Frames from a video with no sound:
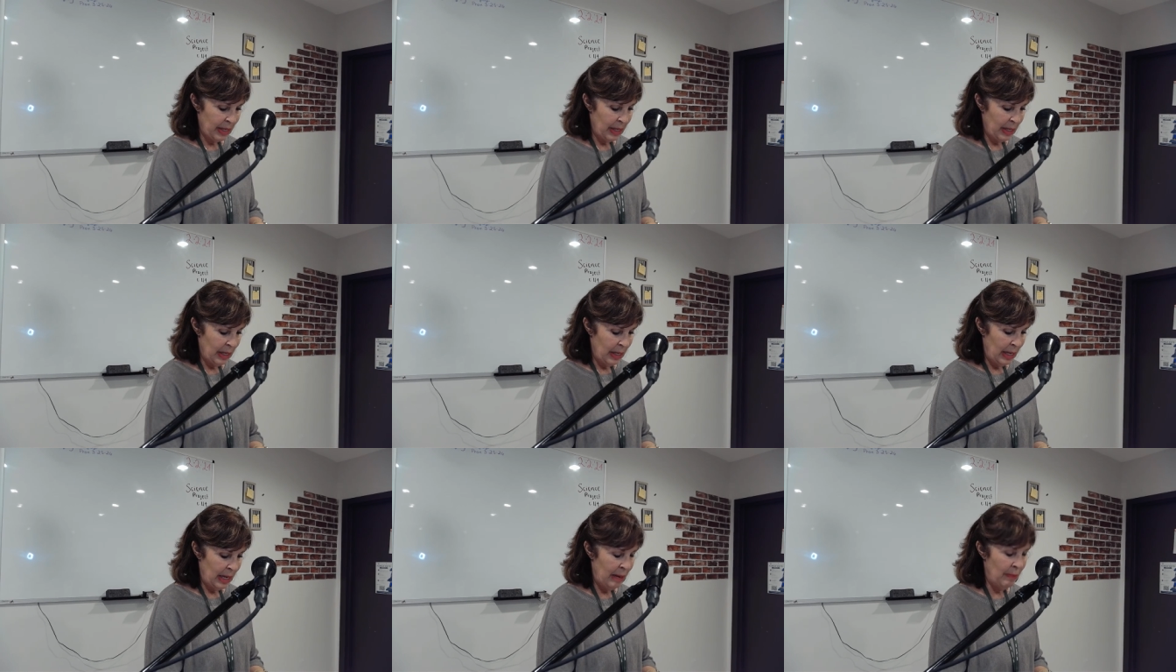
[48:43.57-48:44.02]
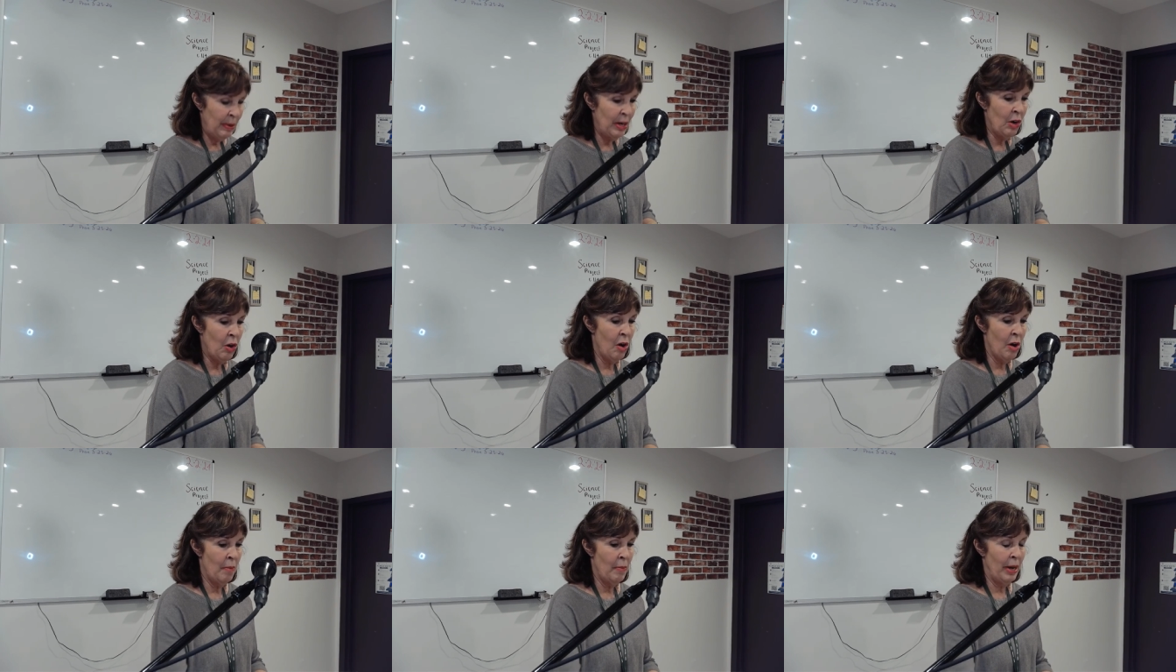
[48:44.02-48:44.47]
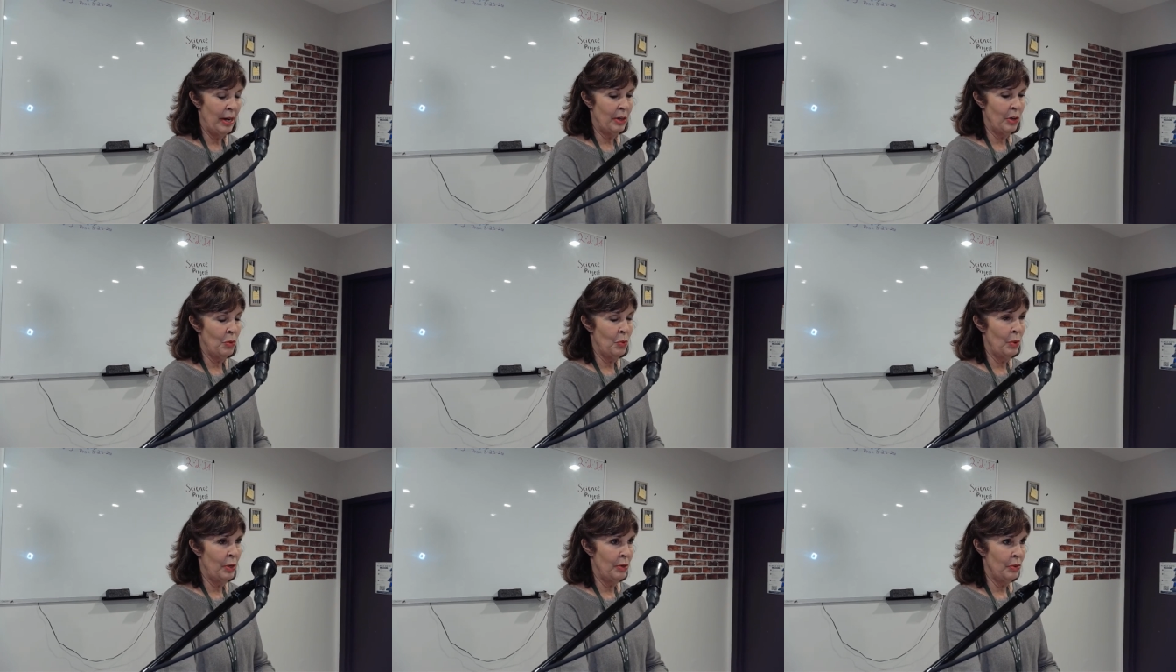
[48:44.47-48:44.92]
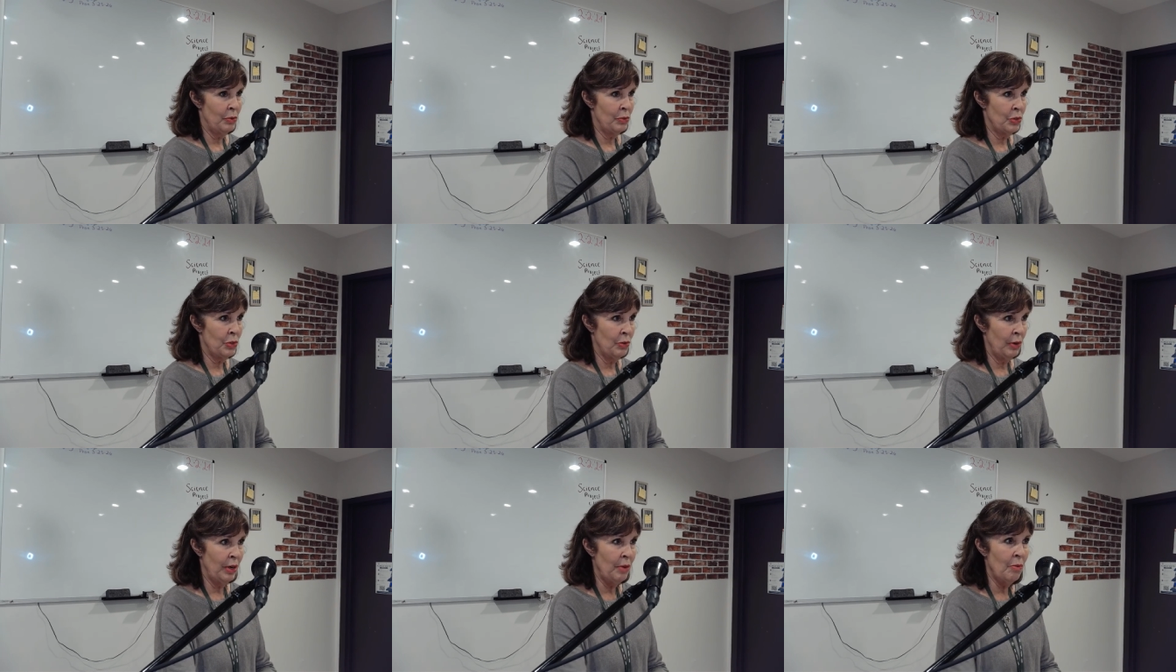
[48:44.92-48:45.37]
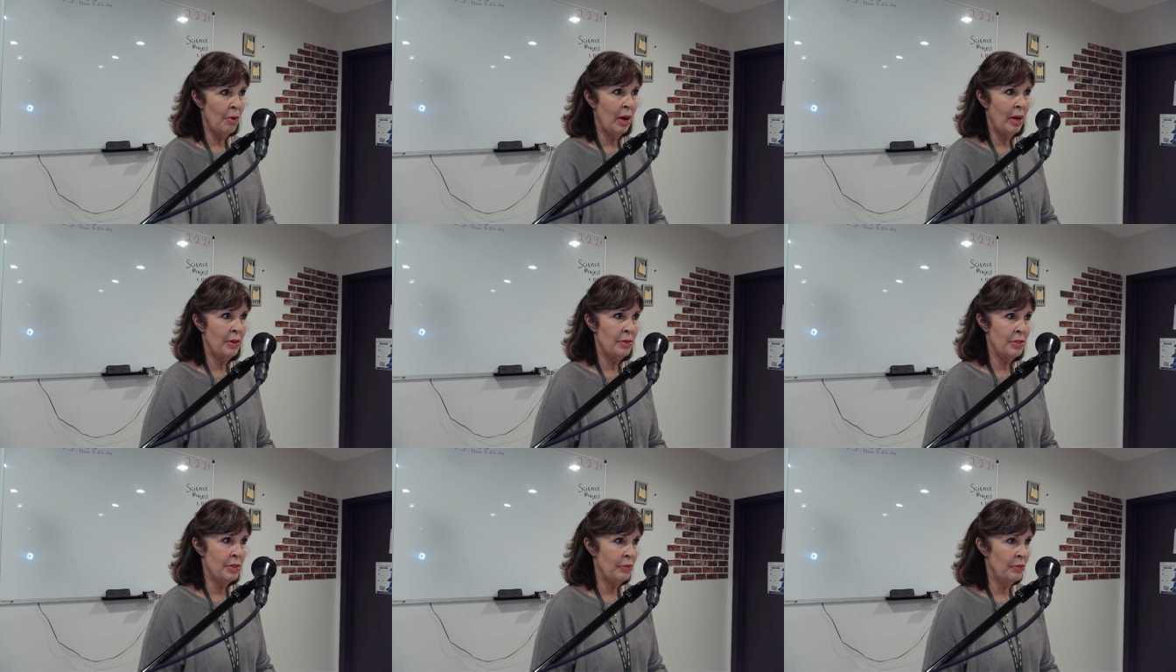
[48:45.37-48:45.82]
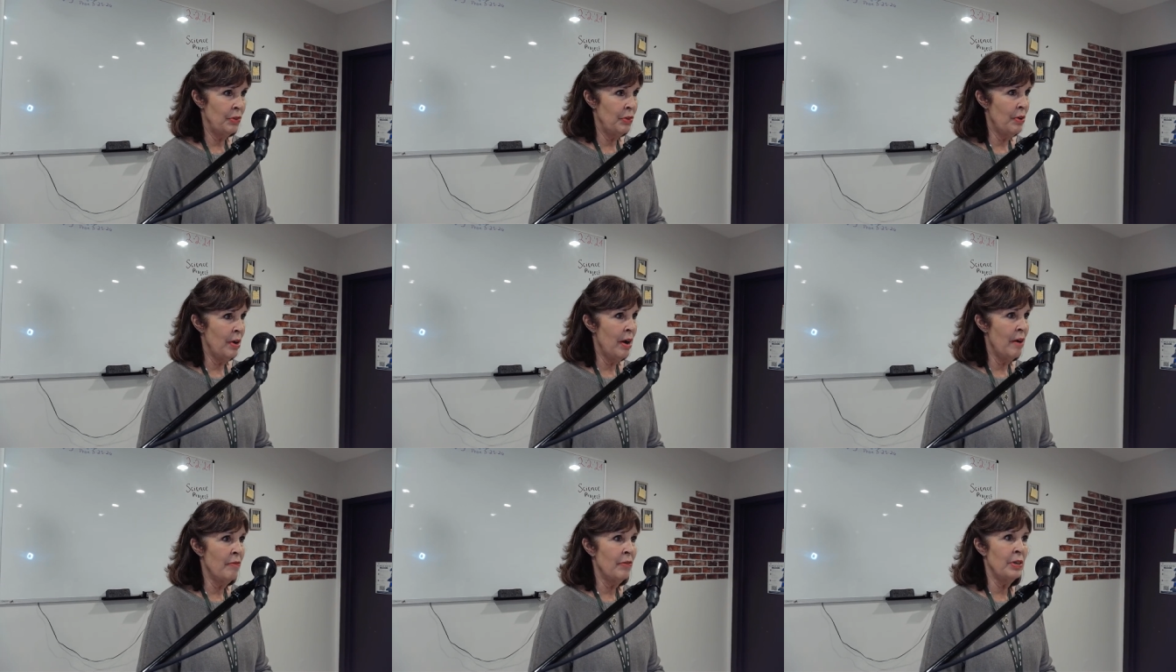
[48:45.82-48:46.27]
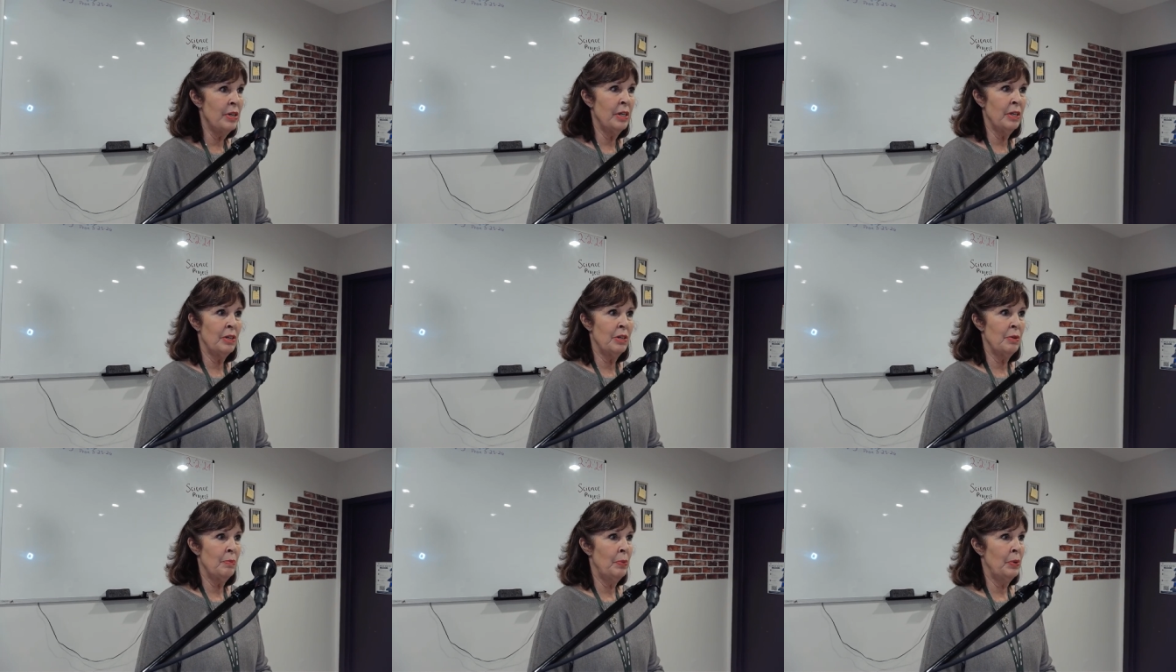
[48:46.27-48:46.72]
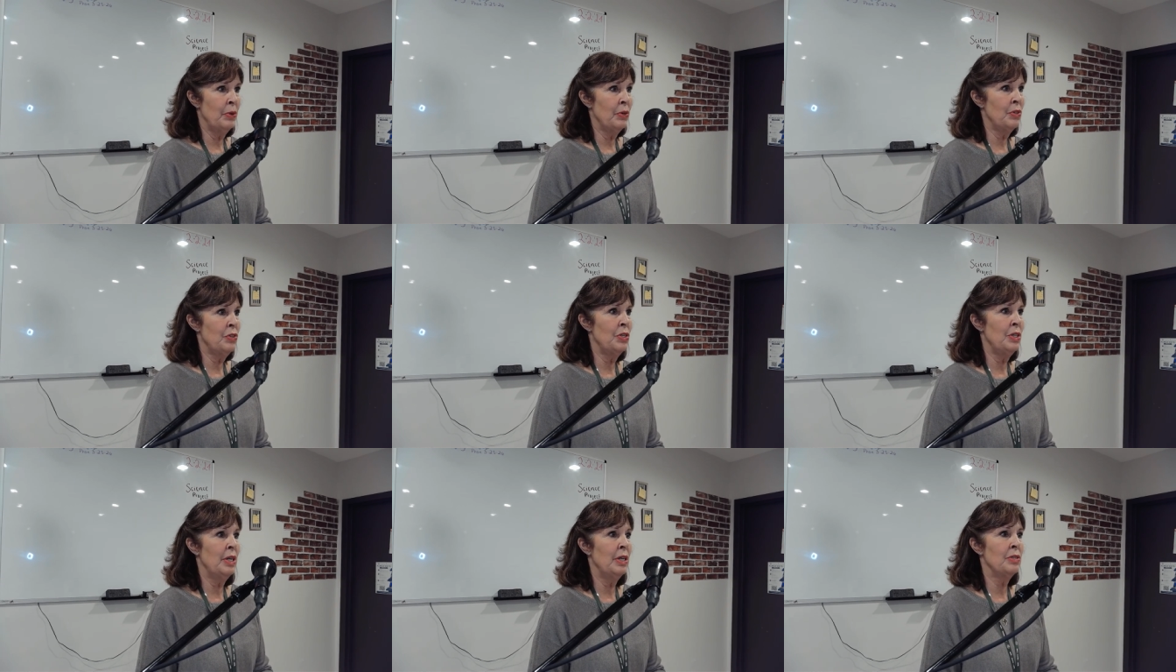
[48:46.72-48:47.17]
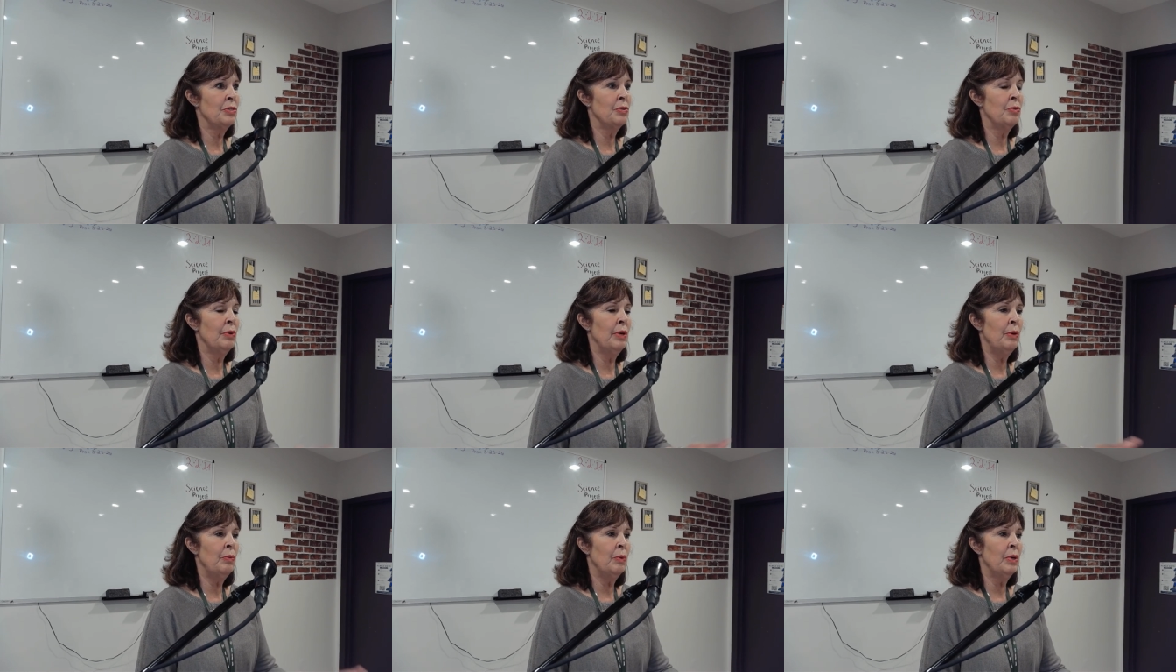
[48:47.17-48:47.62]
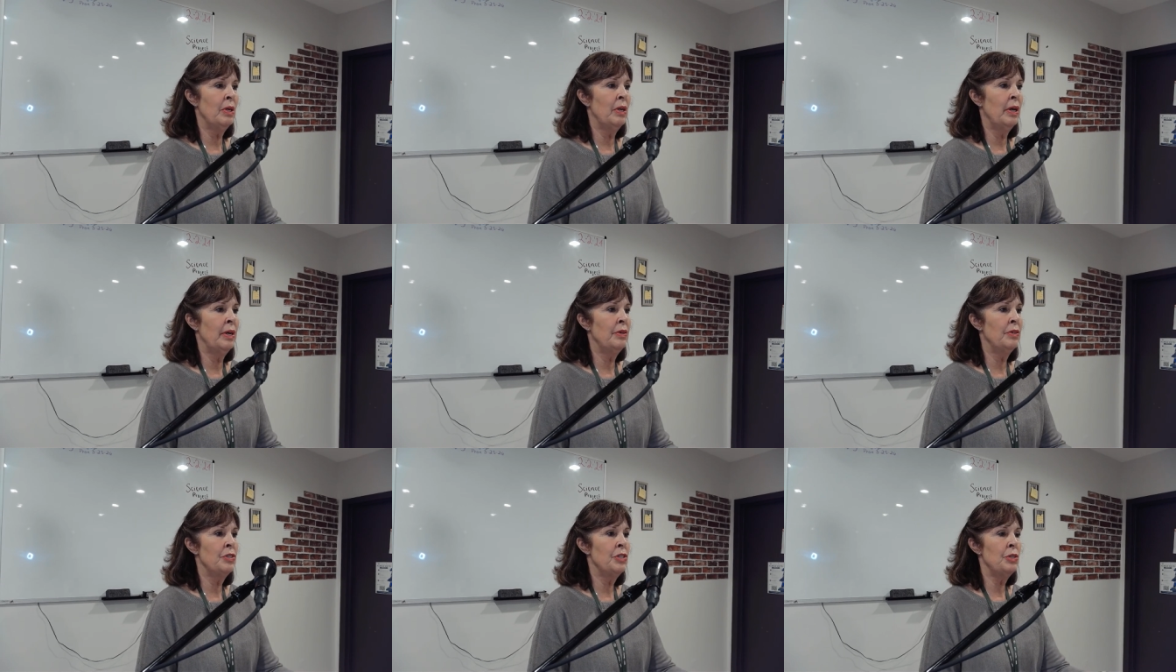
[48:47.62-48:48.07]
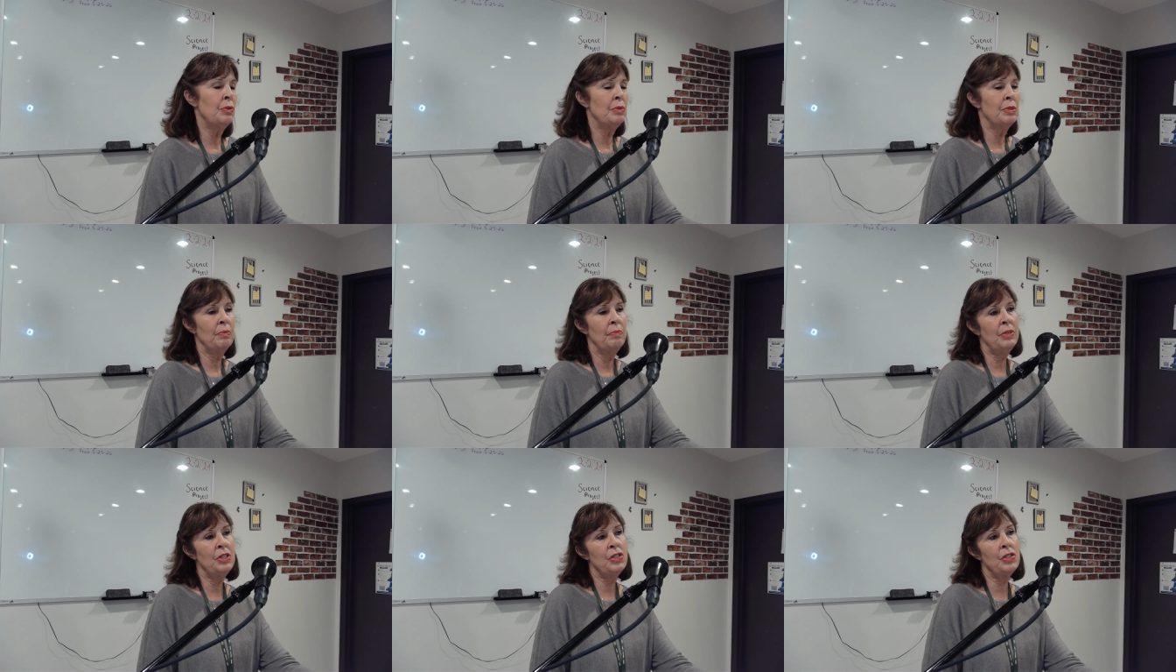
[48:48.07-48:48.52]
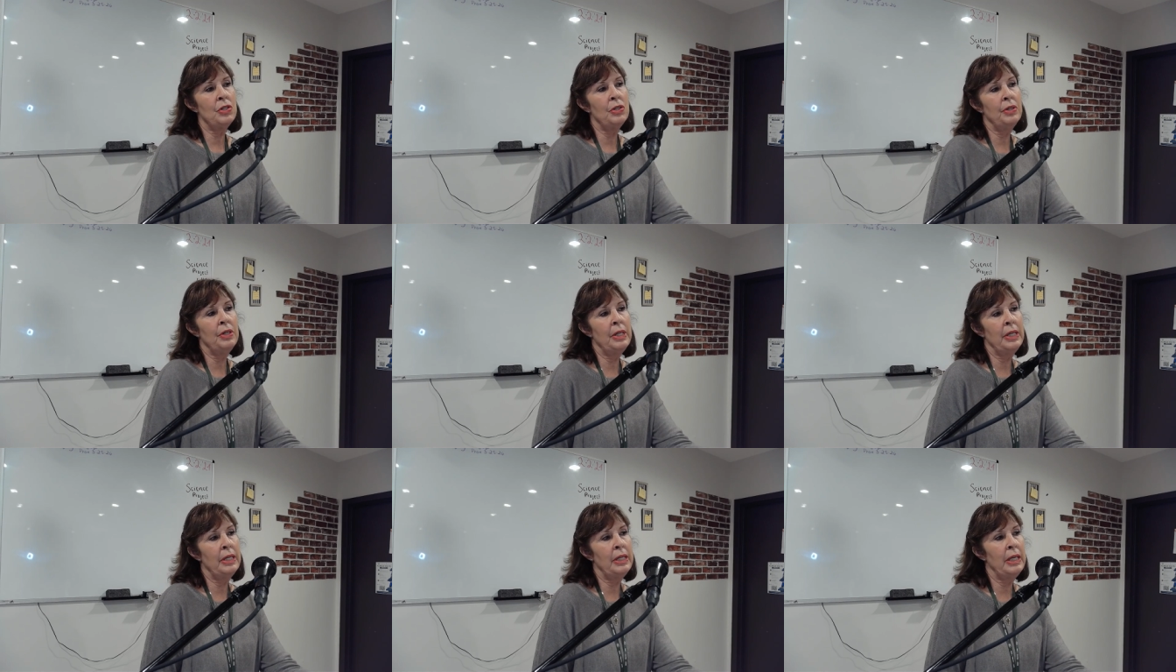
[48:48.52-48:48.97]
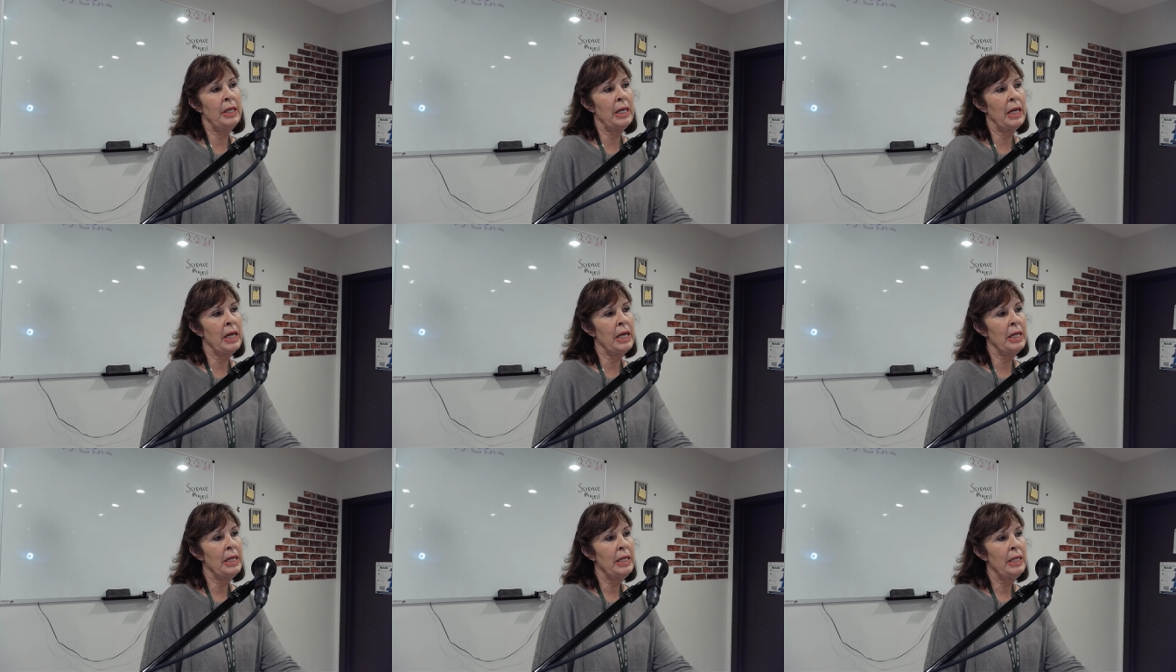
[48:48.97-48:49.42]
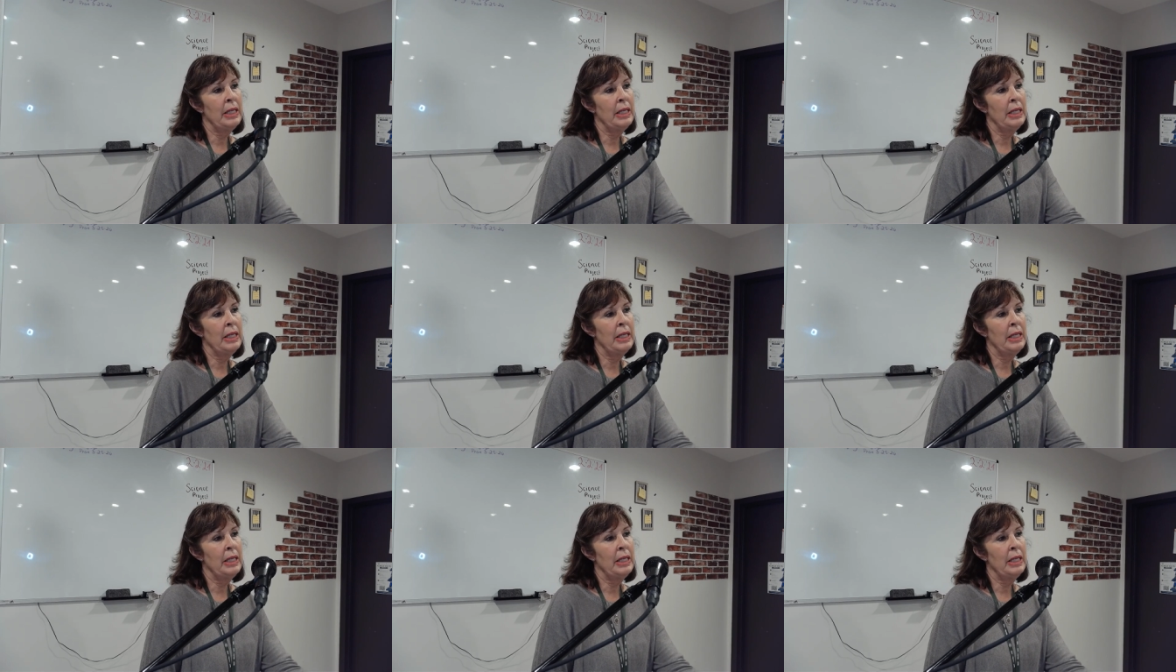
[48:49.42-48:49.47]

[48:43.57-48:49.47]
Amy Carmichael, one of those great writers, if you ever get her book, she has great one liners. She was a missionary to India.